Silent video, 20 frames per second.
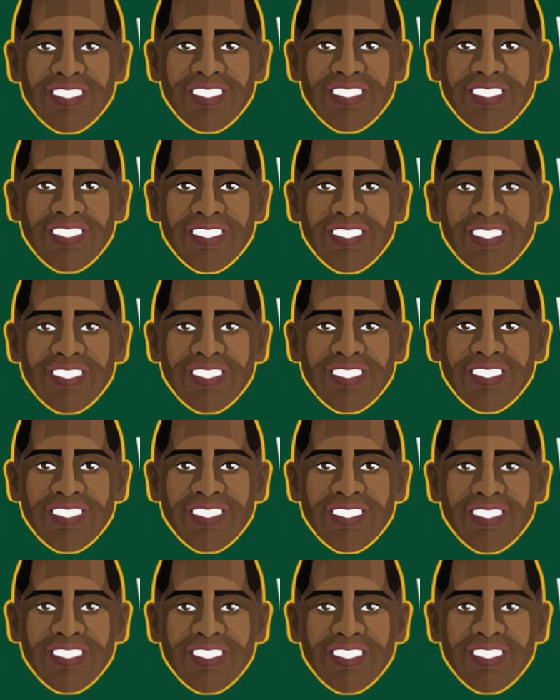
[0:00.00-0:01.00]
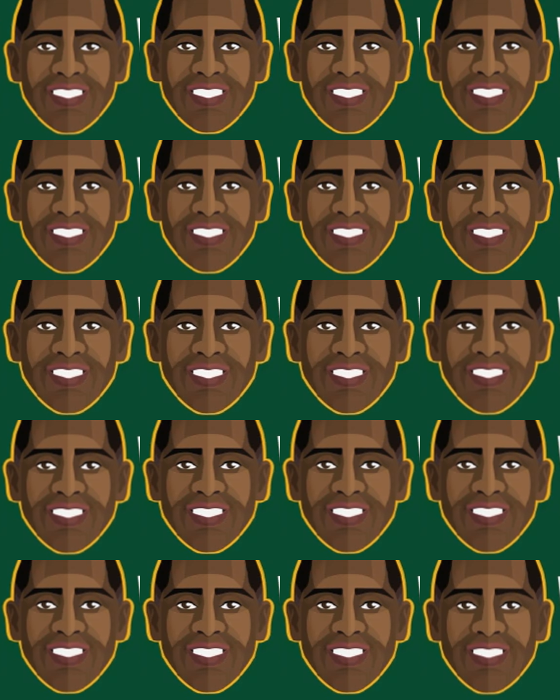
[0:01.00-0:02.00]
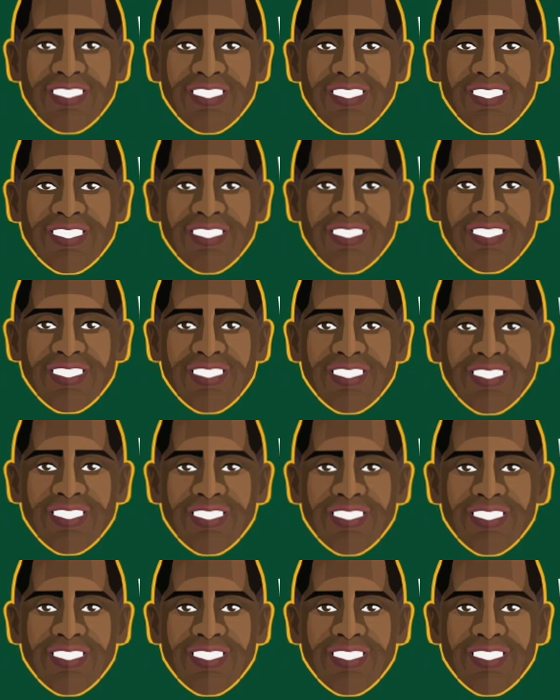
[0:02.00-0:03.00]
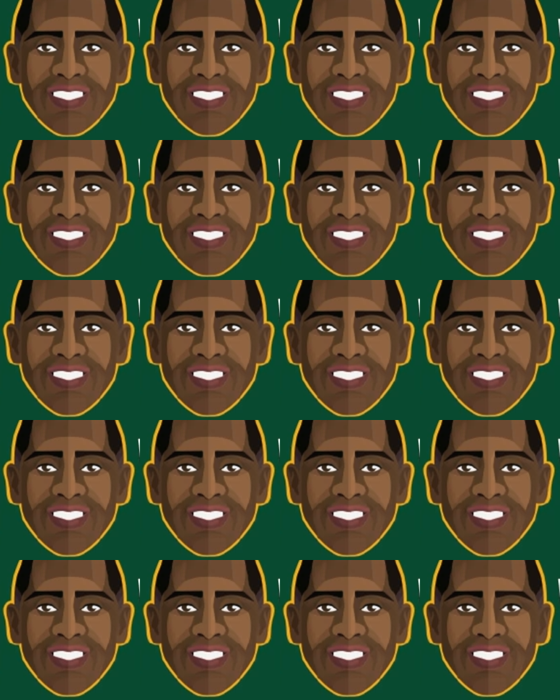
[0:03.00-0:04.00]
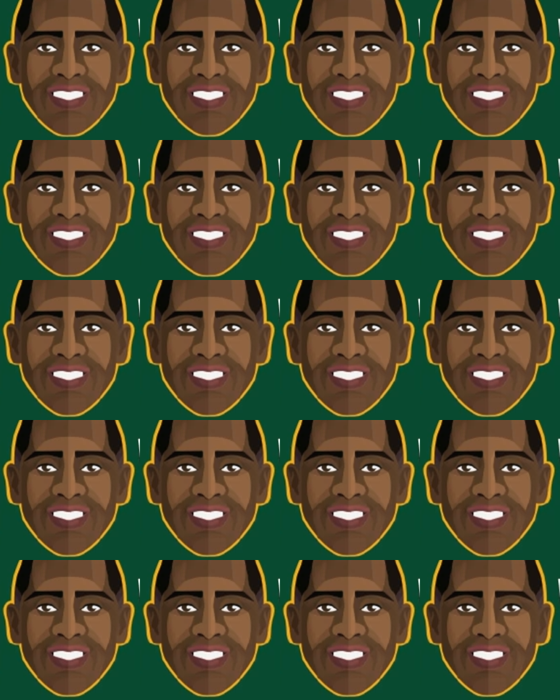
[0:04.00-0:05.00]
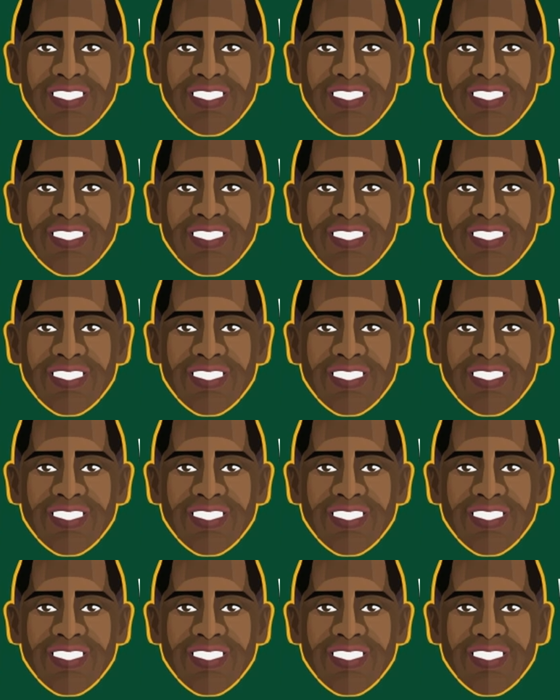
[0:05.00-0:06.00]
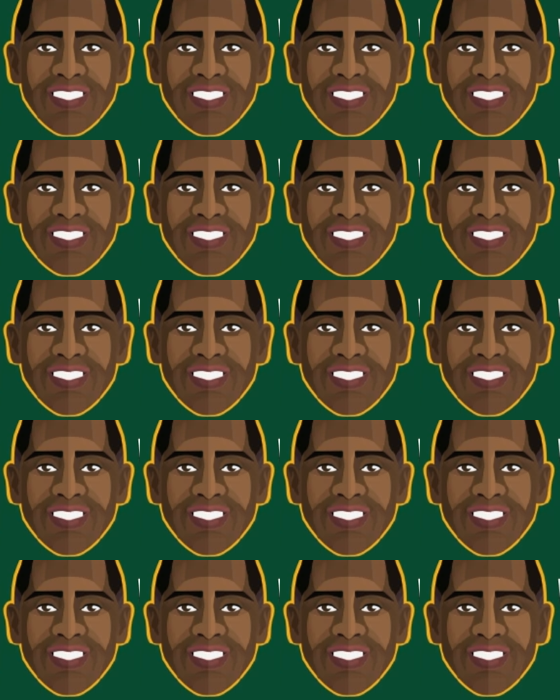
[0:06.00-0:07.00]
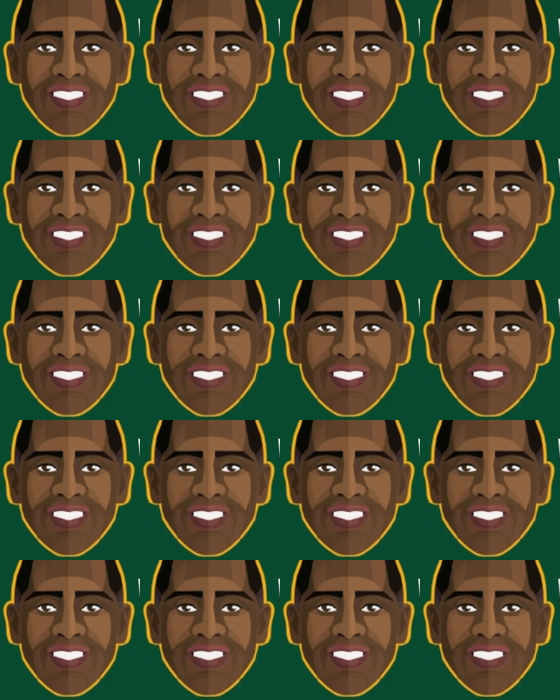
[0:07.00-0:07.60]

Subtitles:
(not speaking)